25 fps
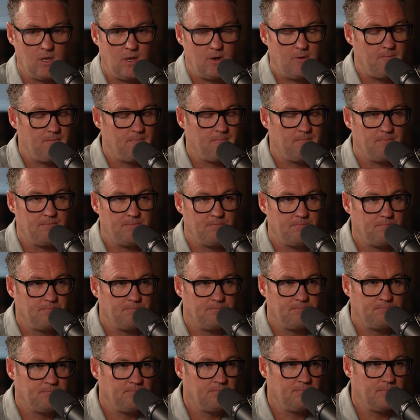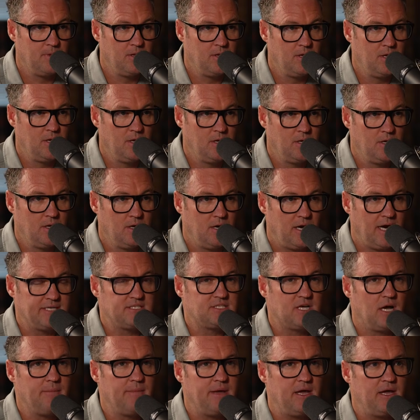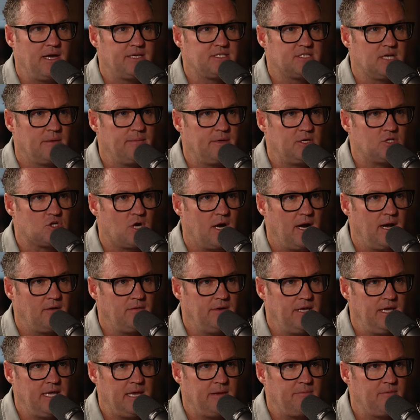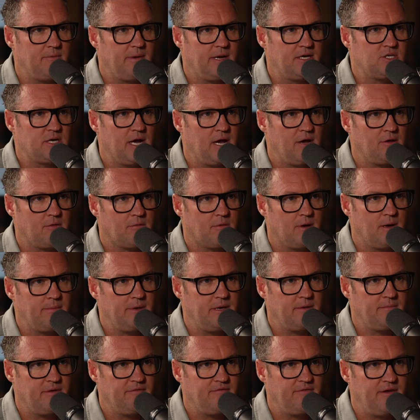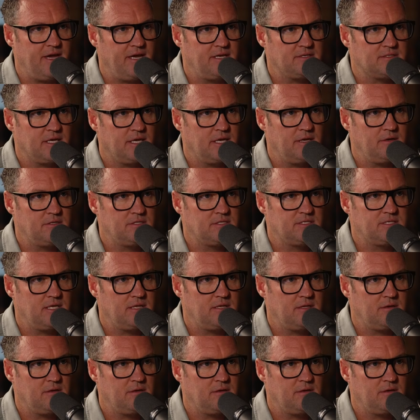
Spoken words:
No. I saw him at trial. He came to my trial to rub it in my face. Like he'd sit in